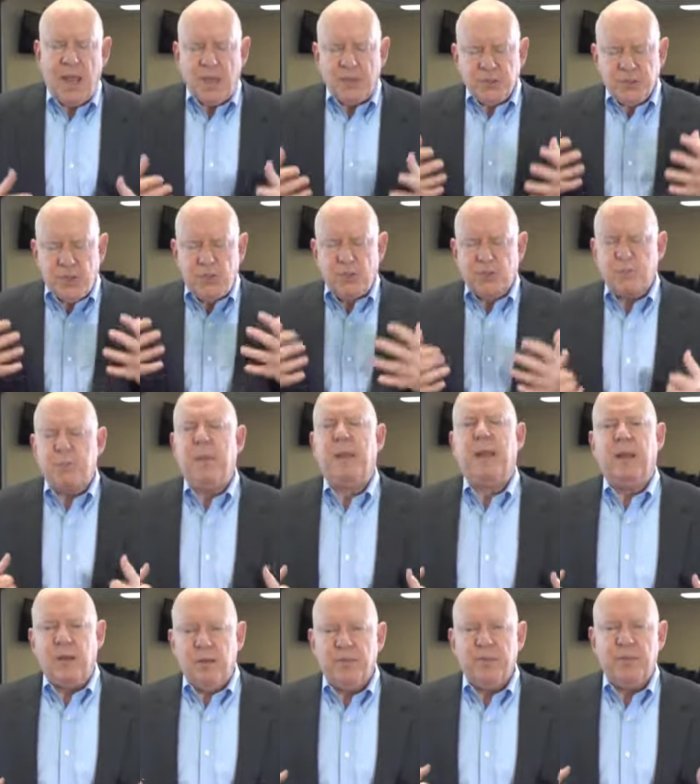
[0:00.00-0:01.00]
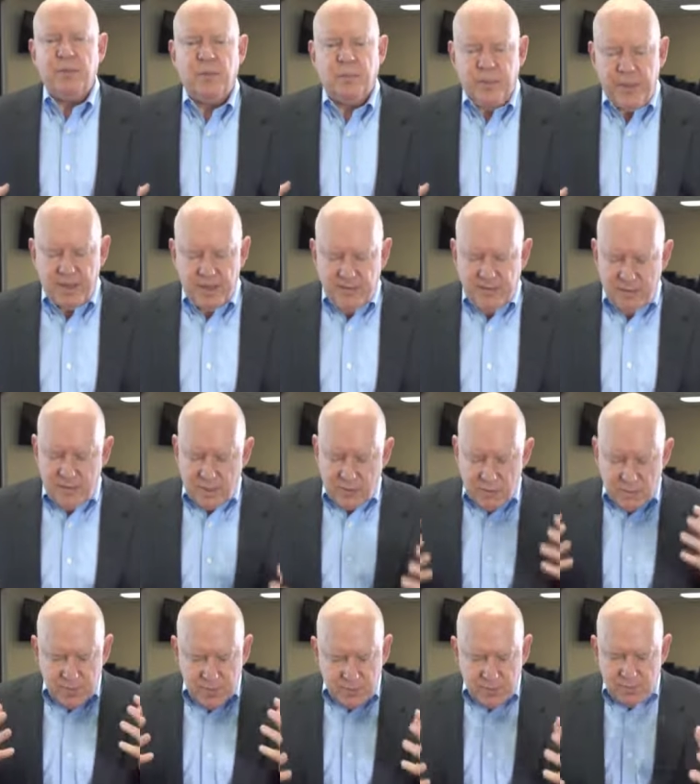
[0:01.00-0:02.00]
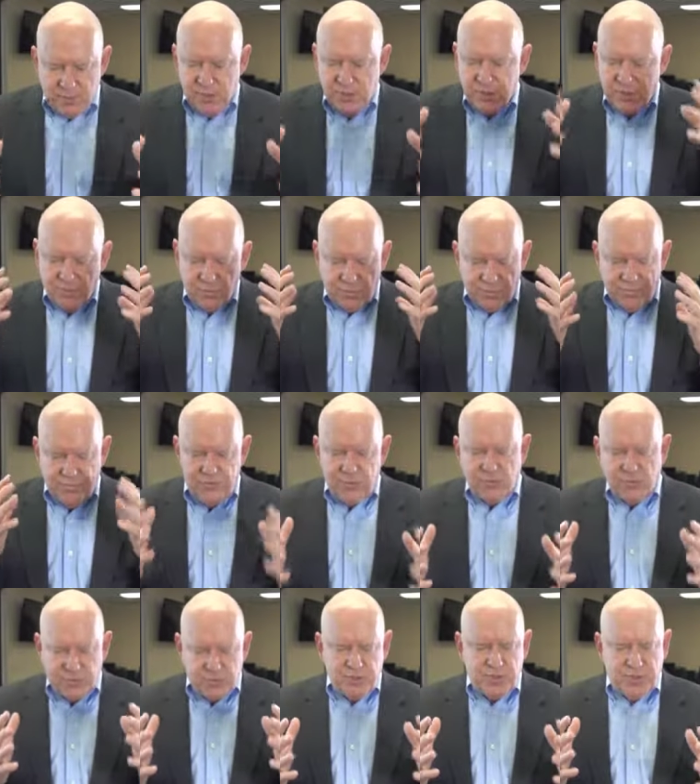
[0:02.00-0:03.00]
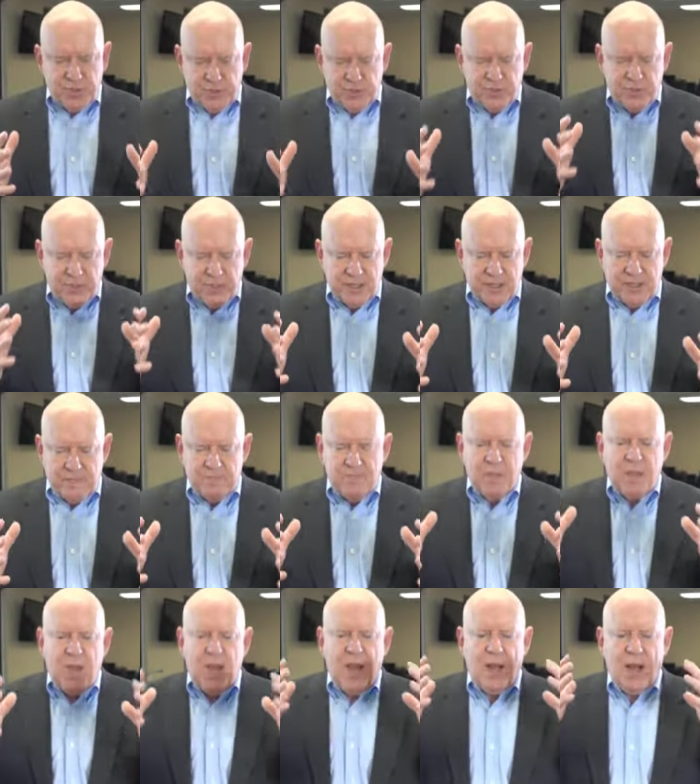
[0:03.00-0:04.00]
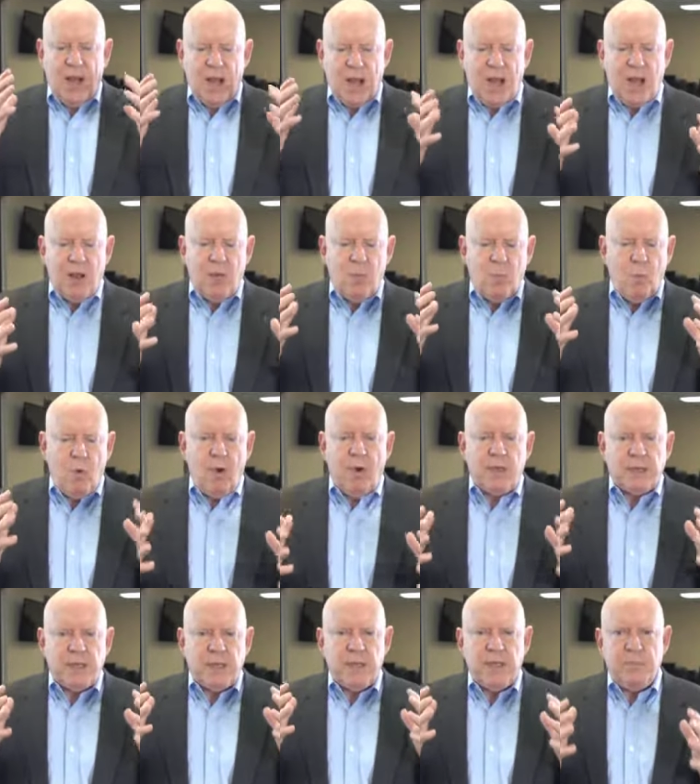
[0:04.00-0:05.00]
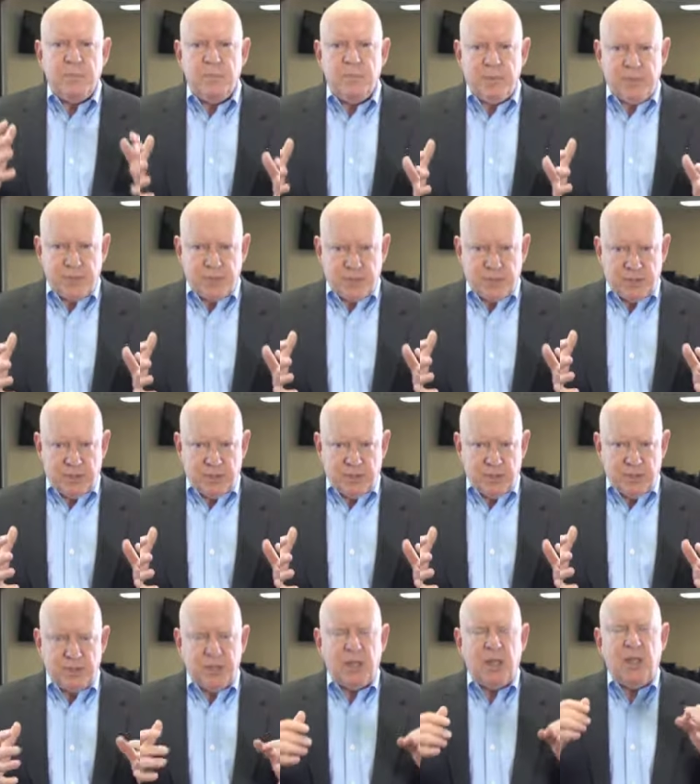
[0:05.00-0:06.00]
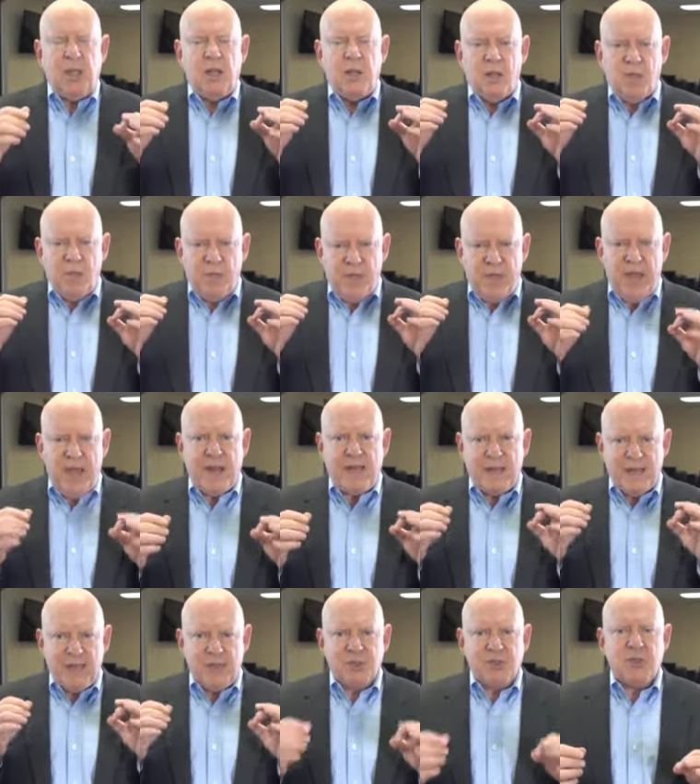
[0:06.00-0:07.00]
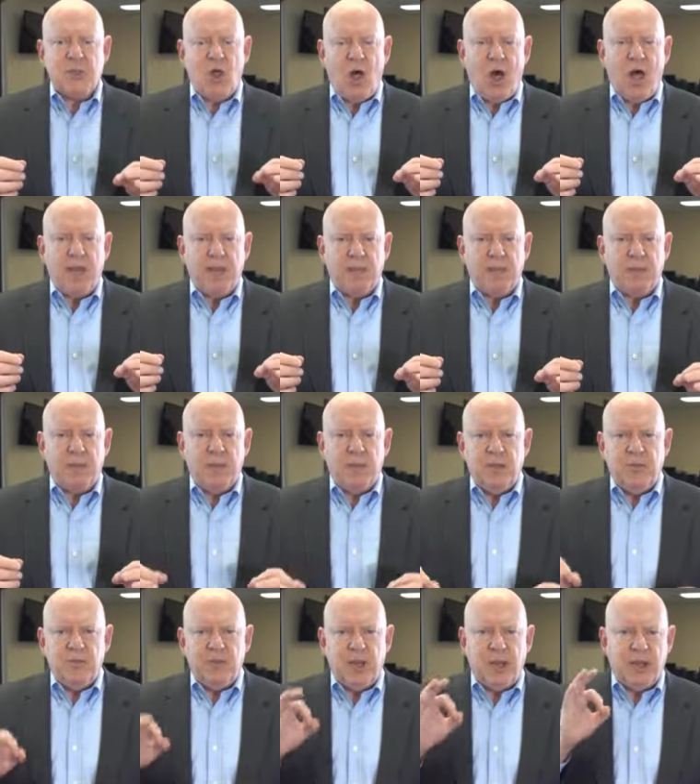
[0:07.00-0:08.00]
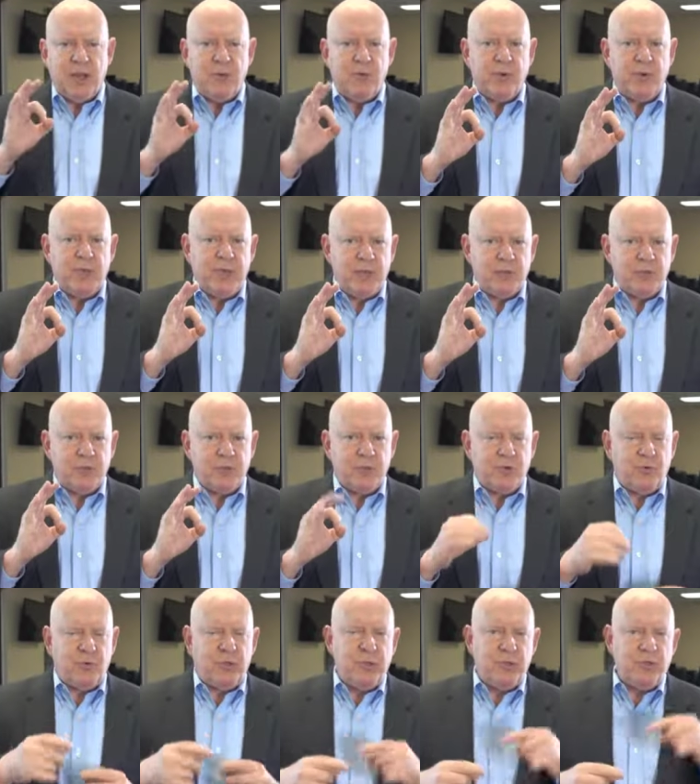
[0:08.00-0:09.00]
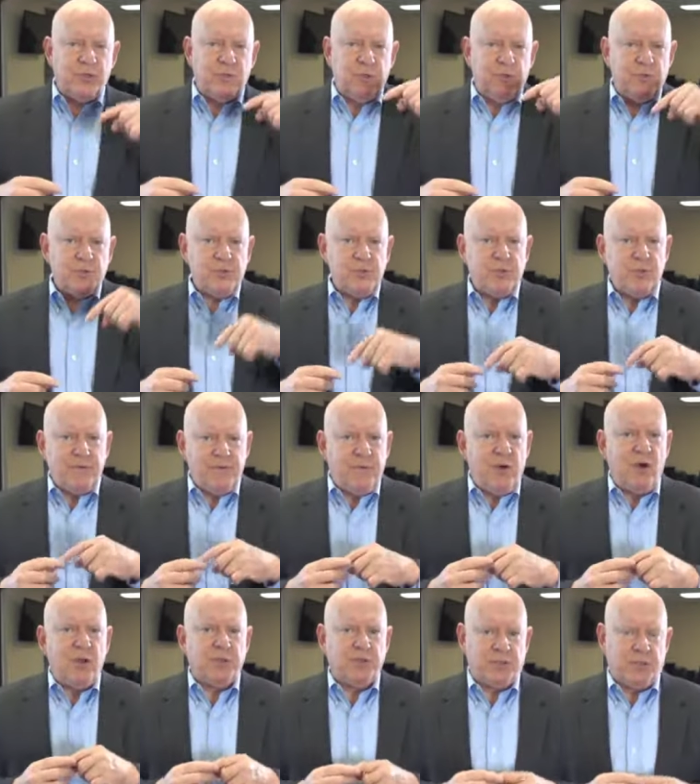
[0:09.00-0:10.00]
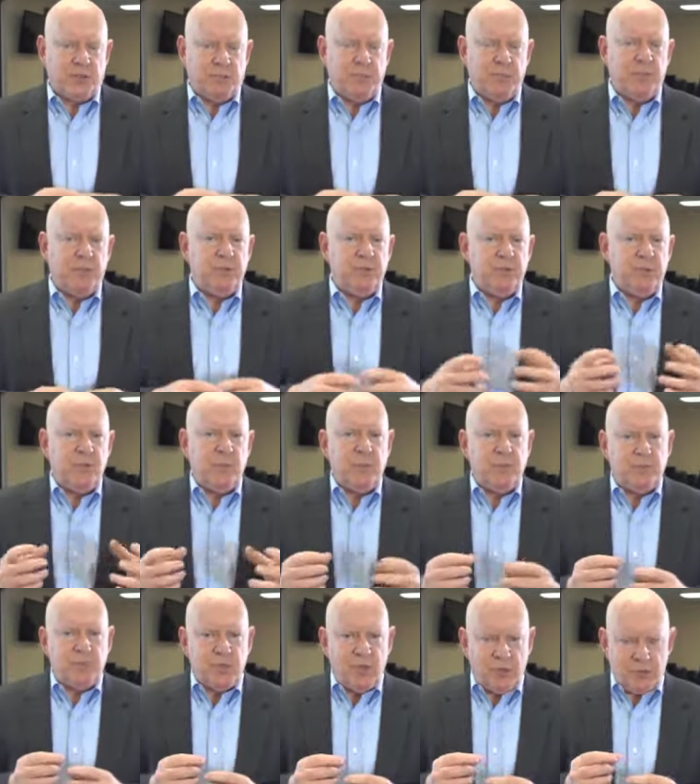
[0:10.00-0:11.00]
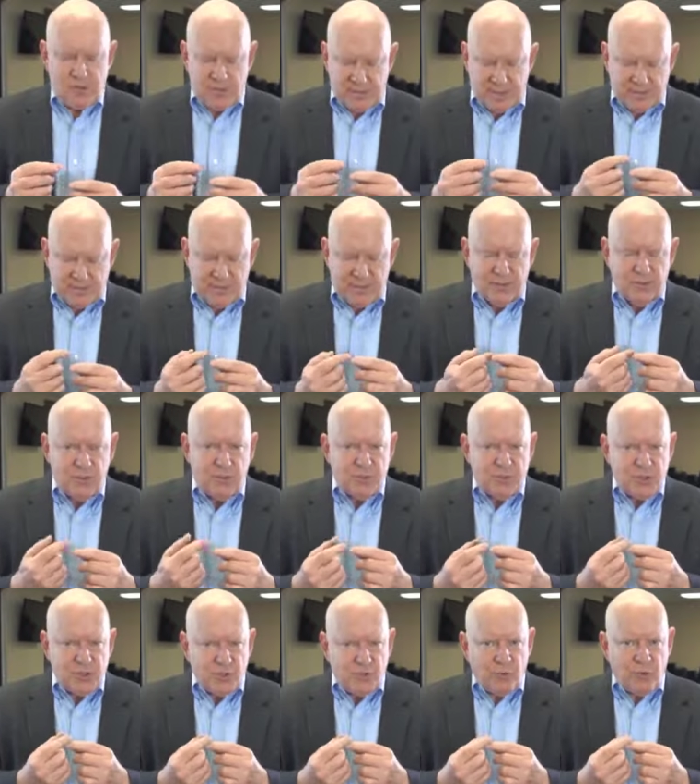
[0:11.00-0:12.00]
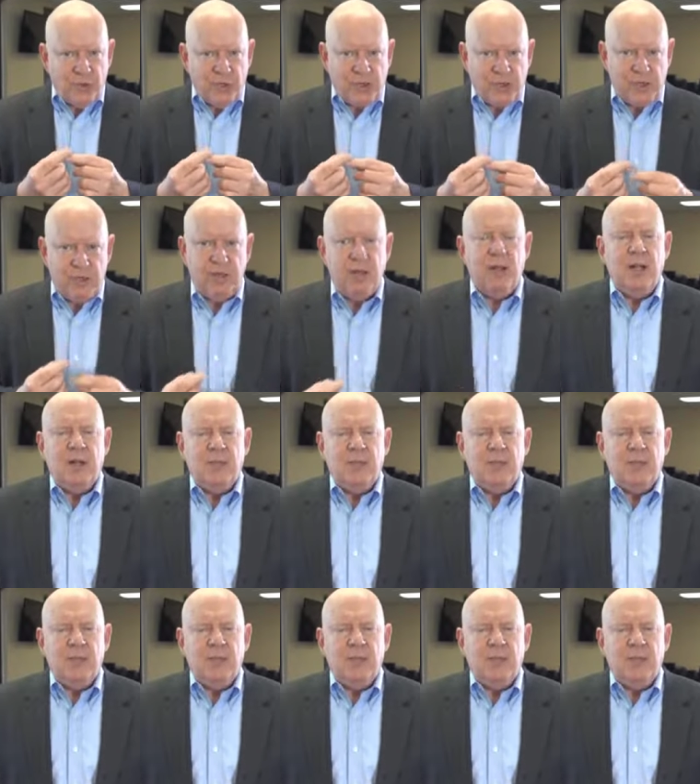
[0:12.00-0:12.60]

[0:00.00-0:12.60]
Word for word: as I was pounding the pavement, I remember just sort of focusing and thinking, I want a business that is like the aerator screen that goes in a faucet. Now, you know what I'm talking about, that little screen